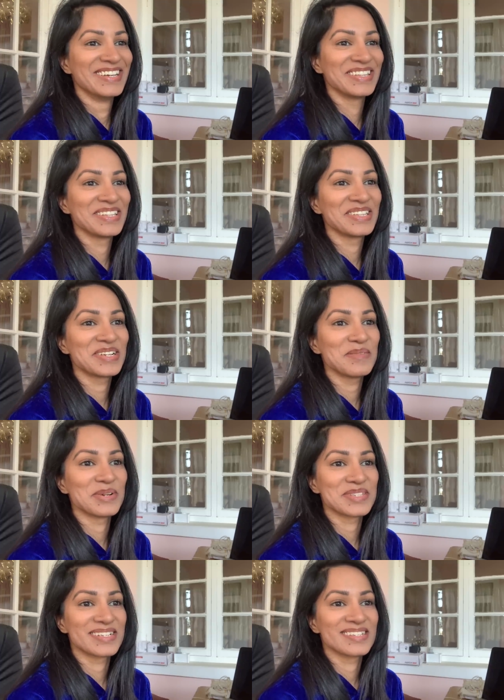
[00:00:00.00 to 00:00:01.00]
the three
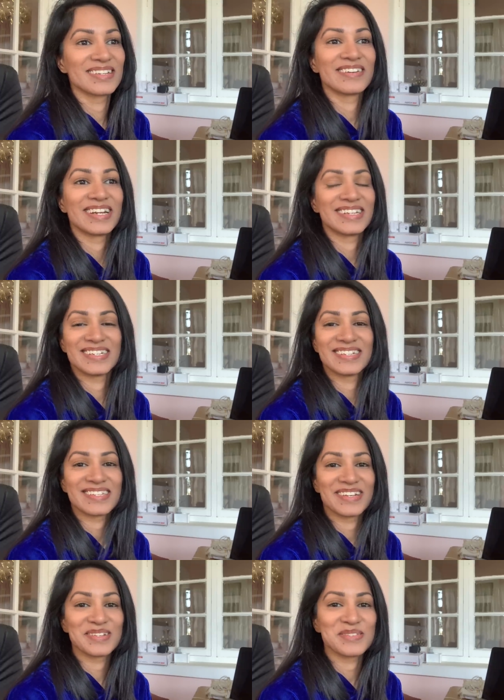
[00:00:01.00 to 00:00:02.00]
most exhilarating
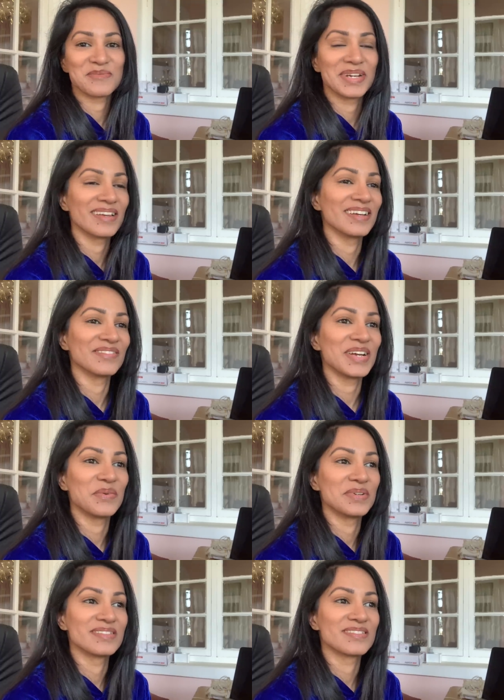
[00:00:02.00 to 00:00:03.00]
seconds of my life i
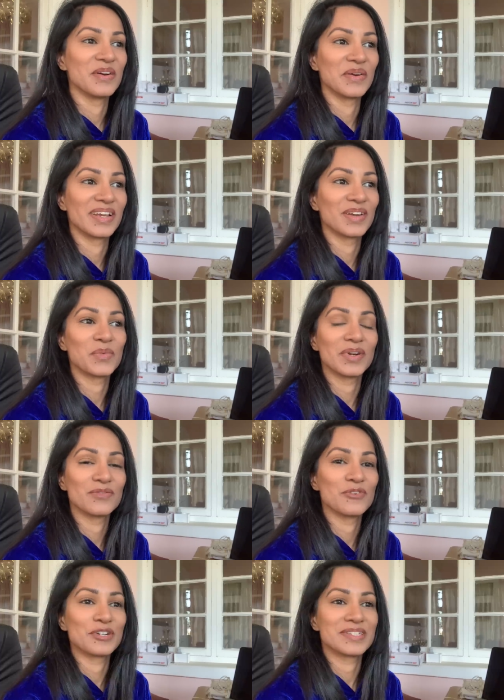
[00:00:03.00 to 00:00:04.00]
was going at
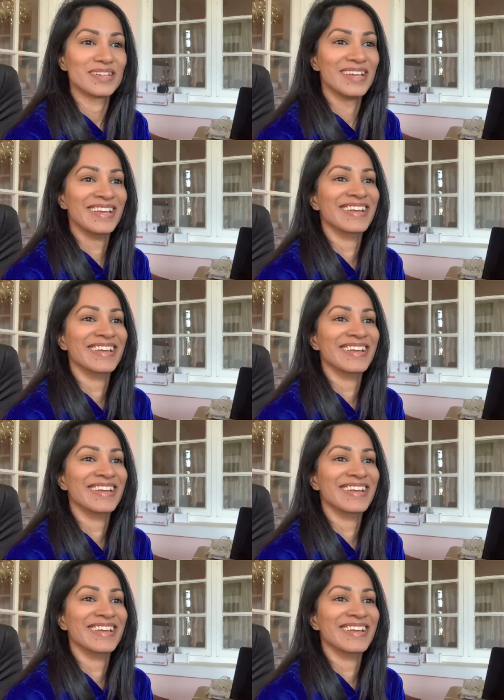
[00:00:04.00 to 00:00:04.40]
140